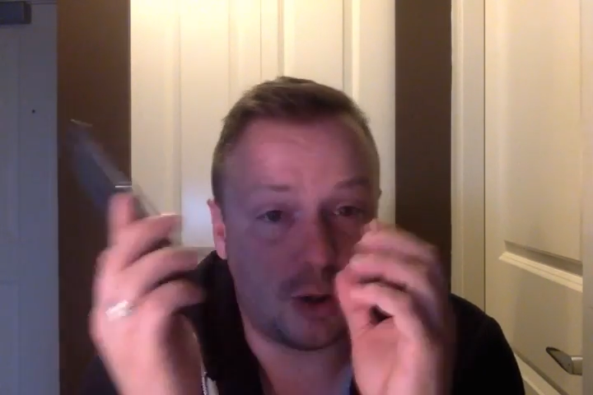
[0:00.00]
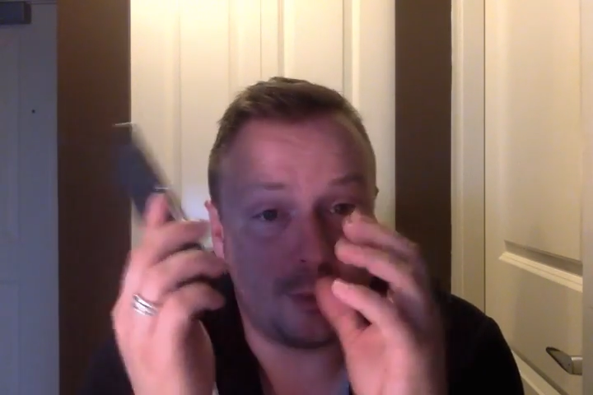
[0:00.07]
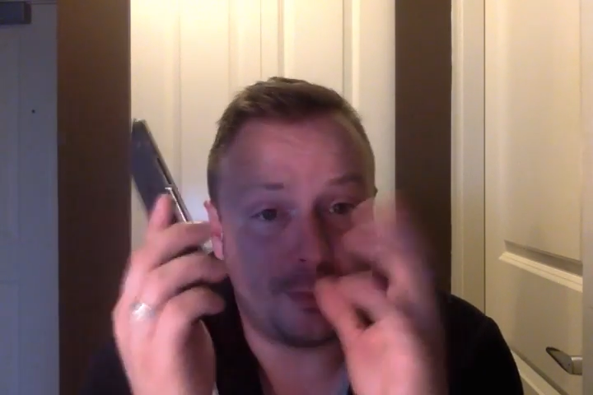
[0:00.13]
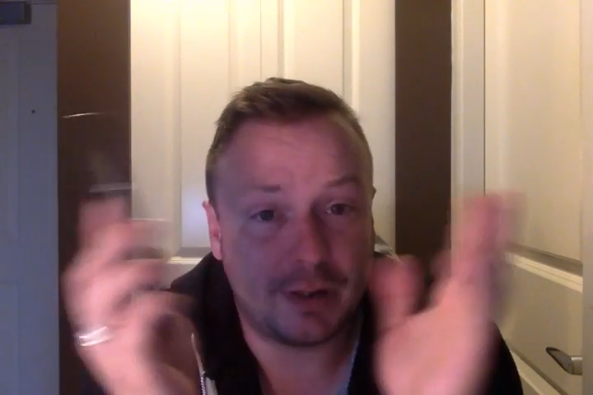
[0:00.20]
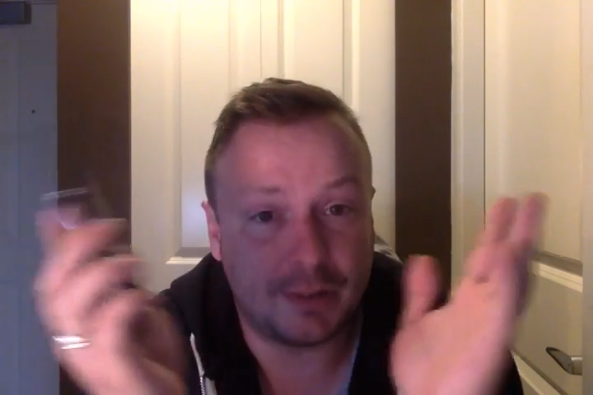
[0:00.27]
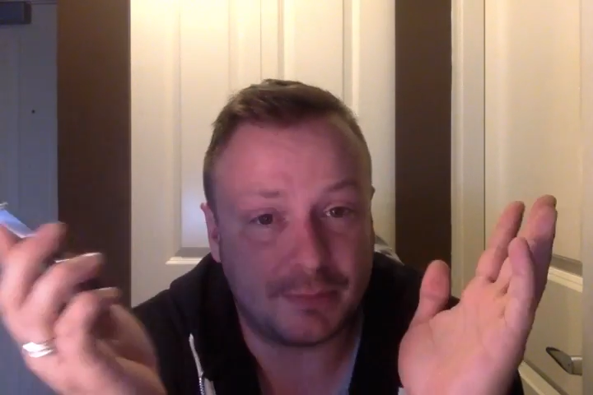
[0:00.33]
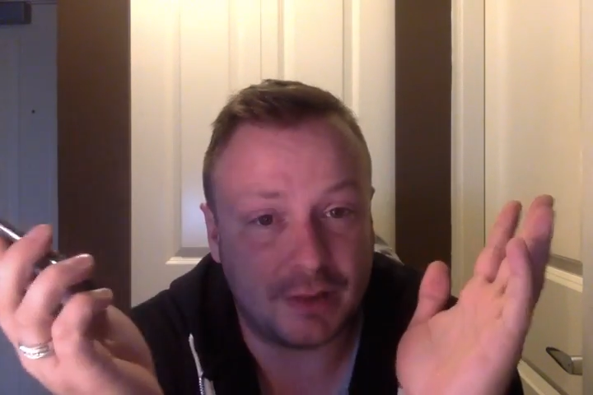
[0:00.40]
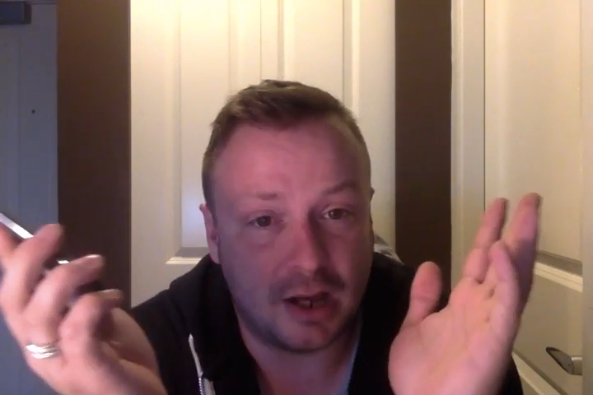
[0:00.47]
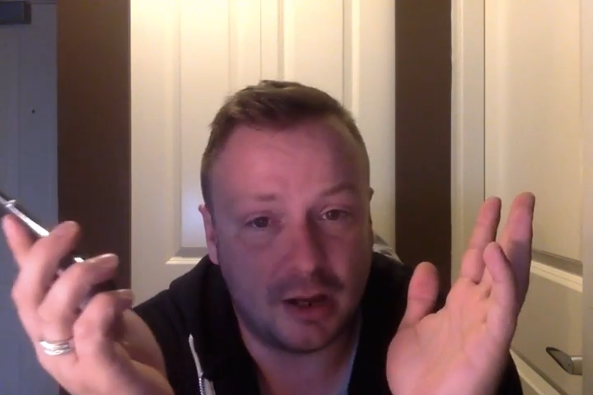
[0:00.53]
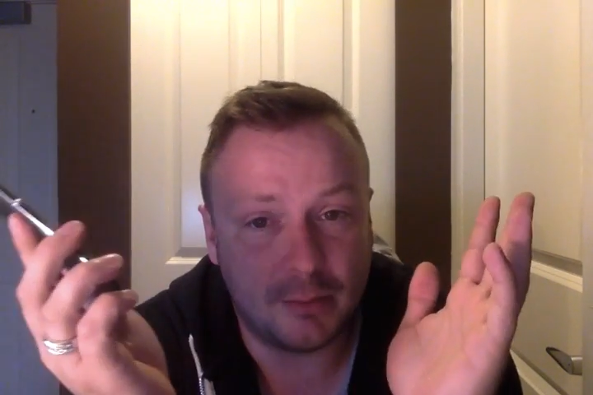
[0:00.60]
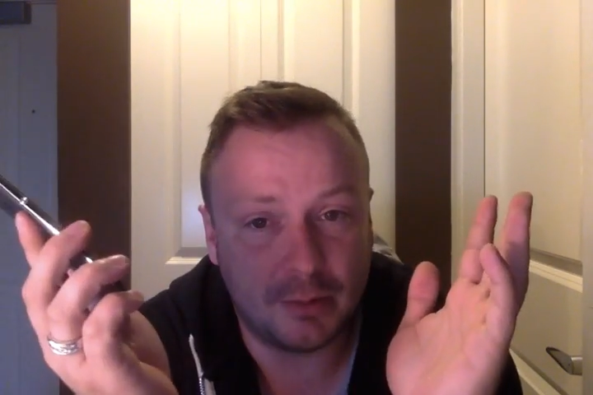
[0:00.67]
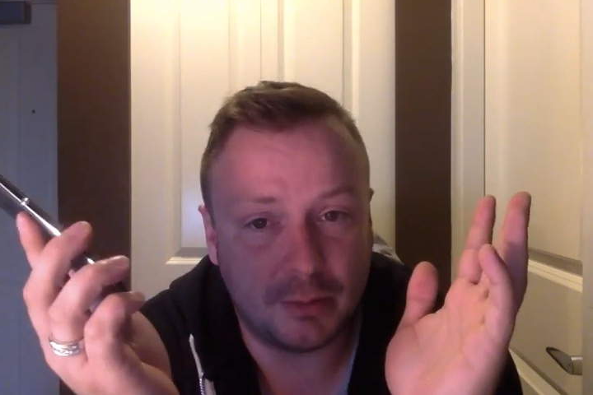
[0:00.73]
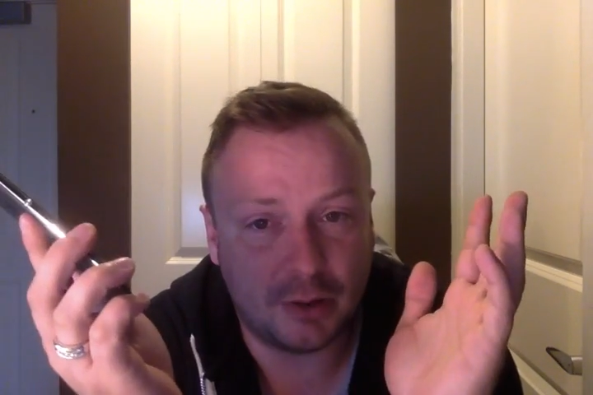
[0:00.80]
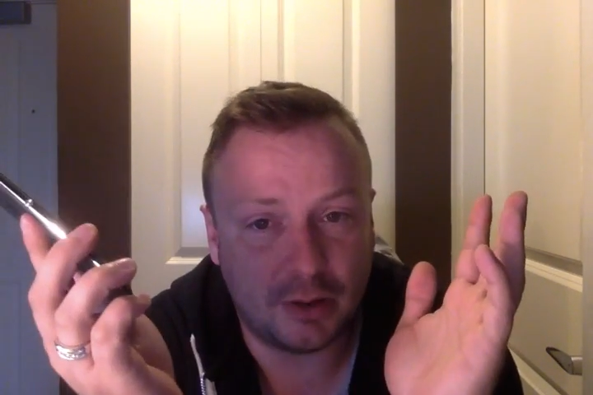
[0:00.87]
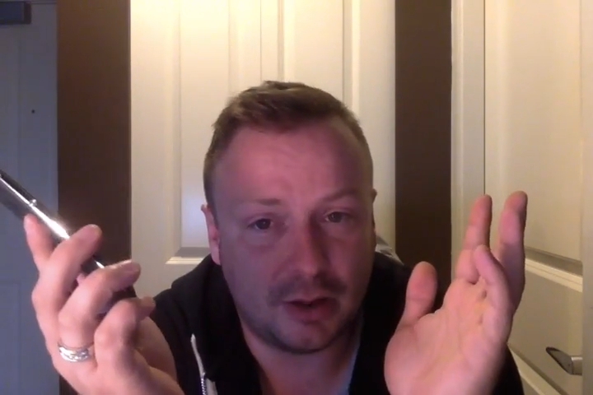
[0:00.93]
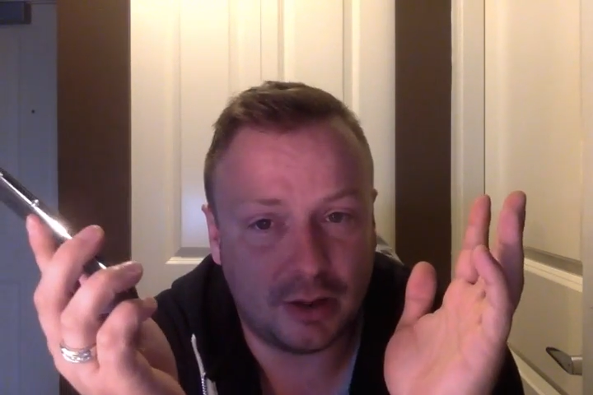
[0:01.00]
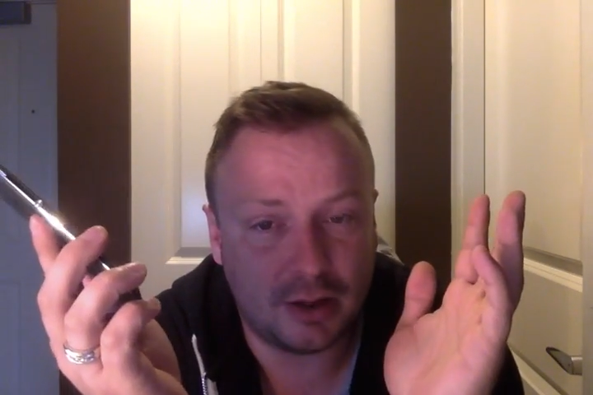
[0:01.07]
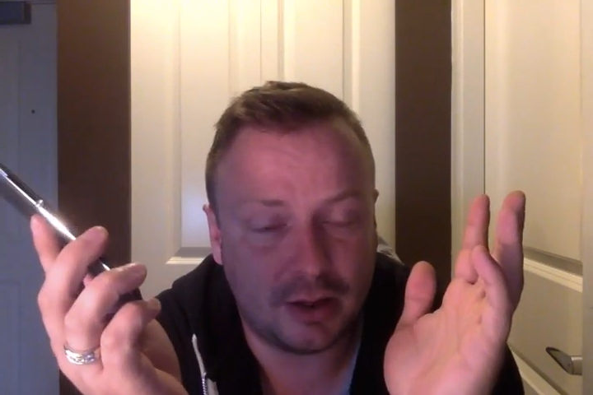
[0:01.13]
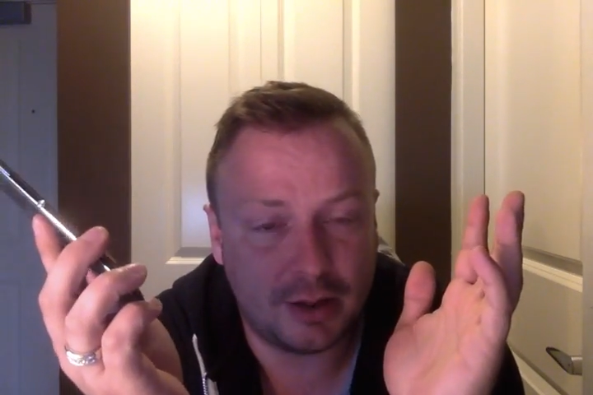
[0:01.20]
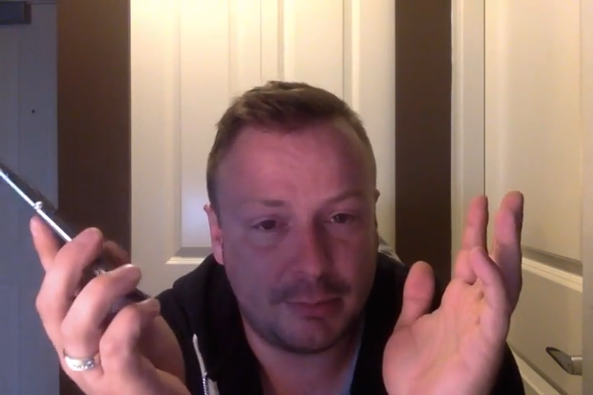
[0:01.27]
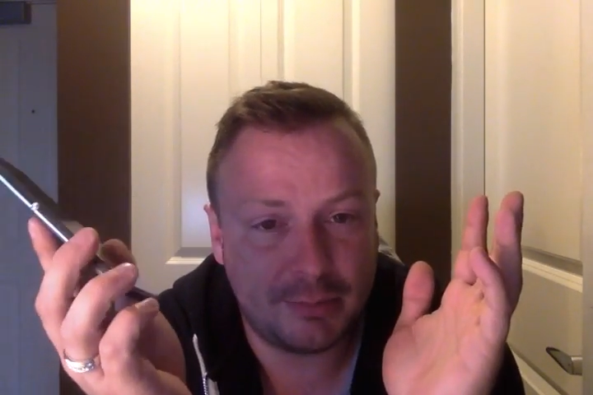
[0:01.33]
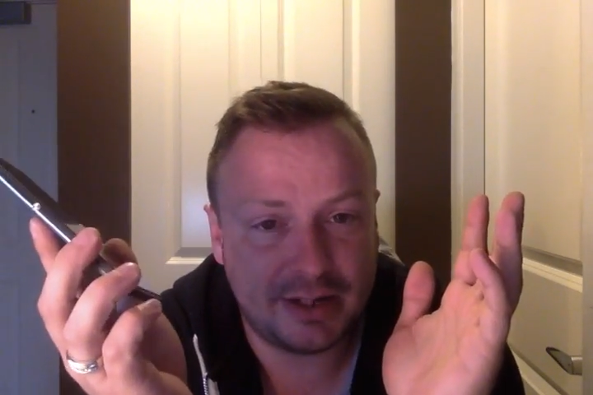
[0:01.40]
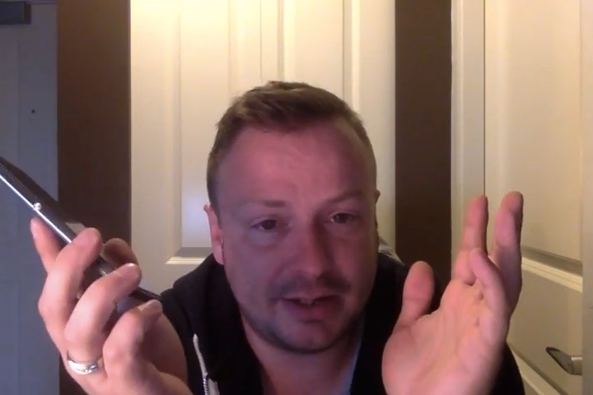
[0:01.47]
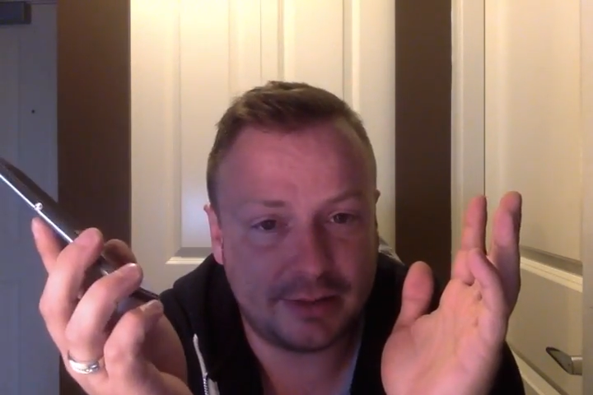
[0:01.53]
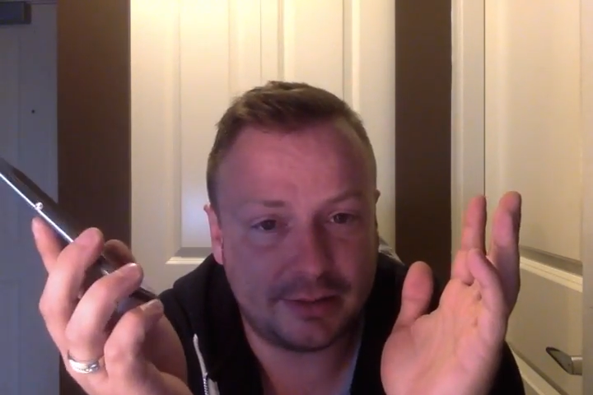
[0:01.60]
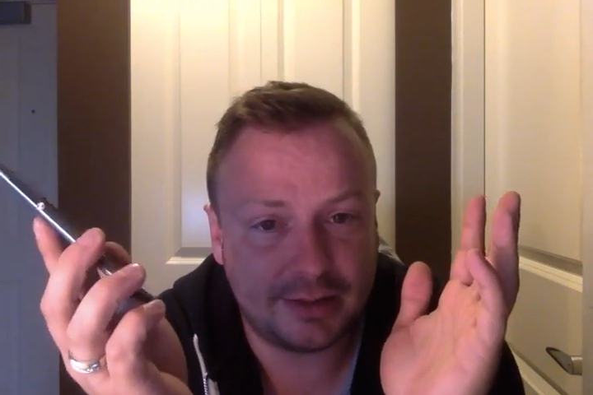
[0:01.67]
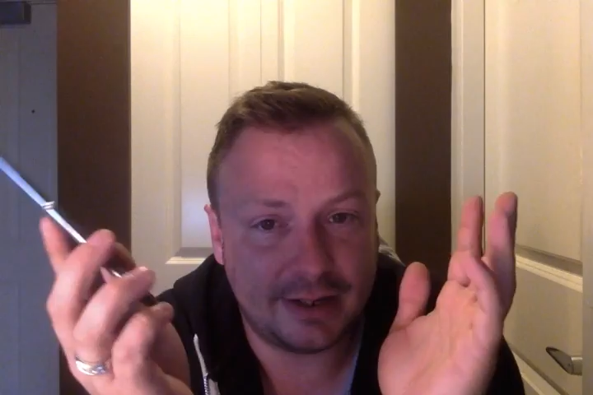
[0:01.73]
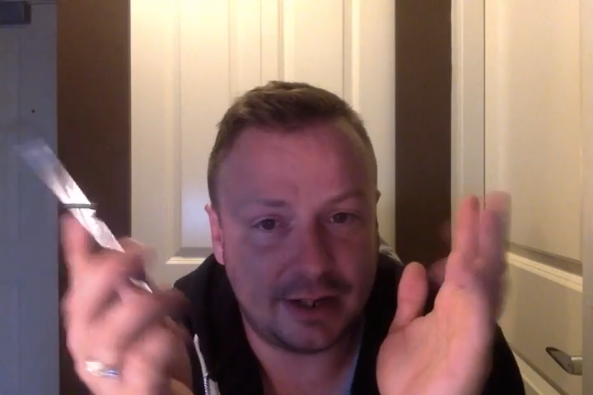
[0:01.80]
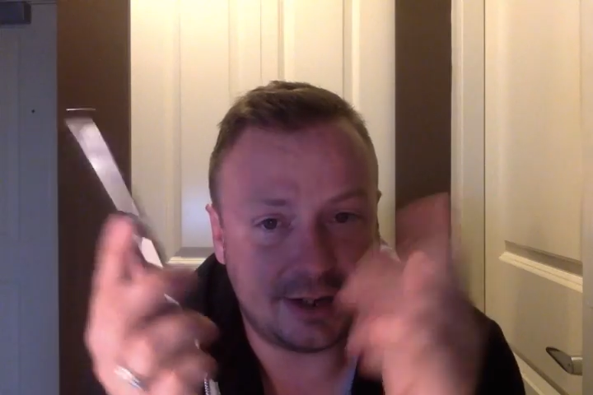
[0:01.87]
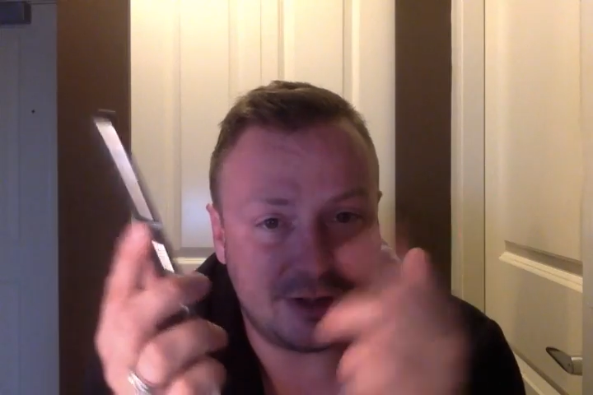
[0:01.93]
open up the hub immediately.